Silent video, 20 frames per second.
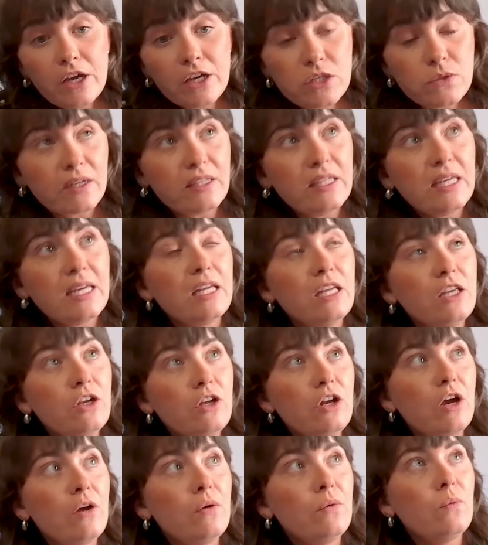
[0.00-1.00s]
So I think,
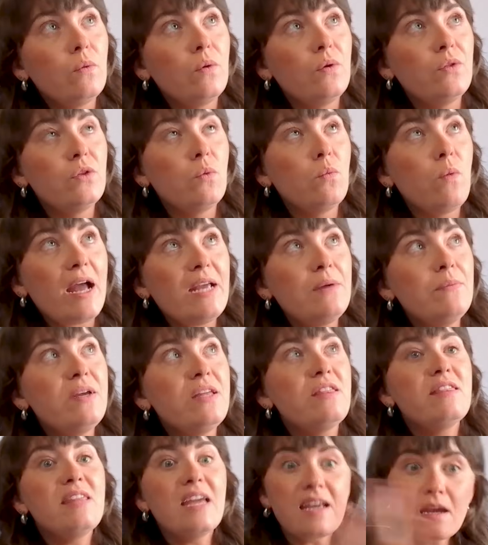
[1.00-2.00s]
you know, the way
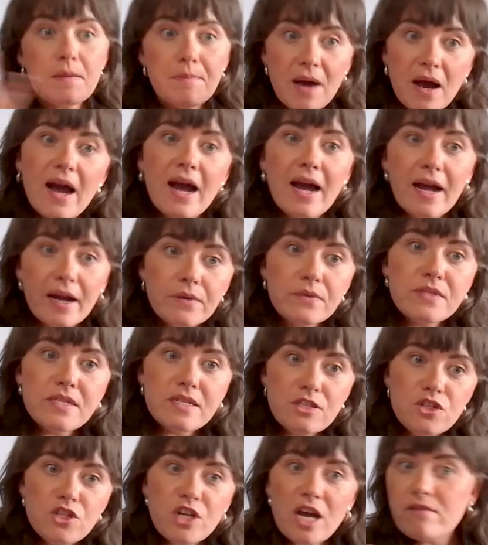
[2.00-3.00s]
we think about
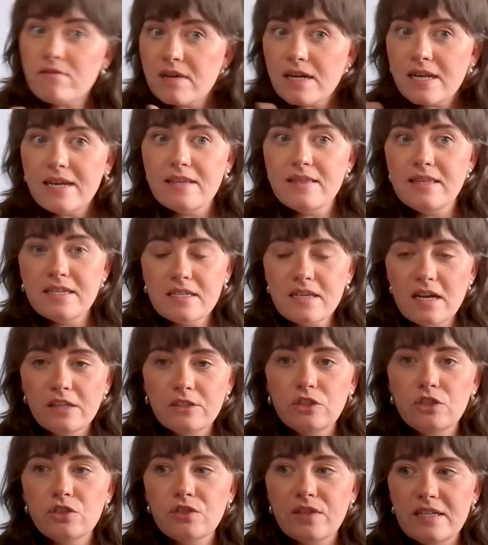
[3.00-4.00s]
housing generally in this
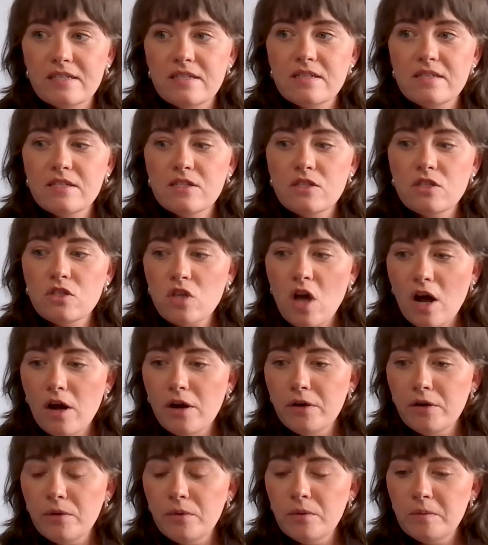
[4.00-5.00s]
country is
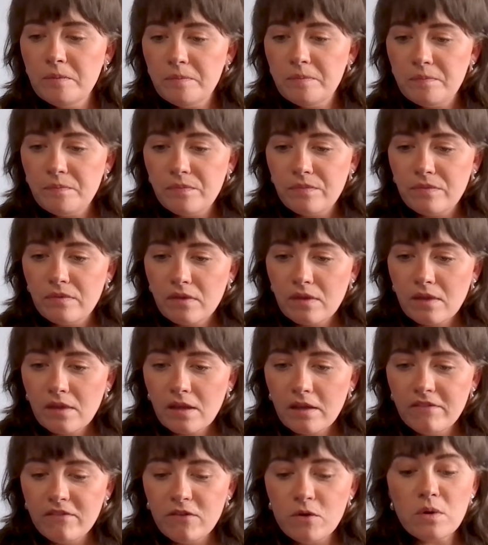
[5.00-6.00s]
so
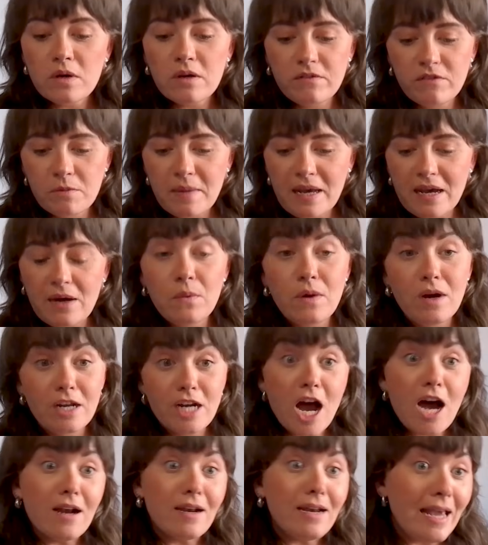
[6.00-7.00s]
for want of a better
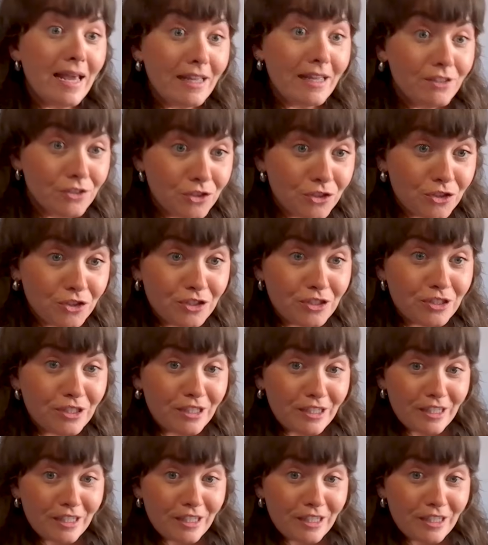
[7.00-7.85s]
word, unhinged.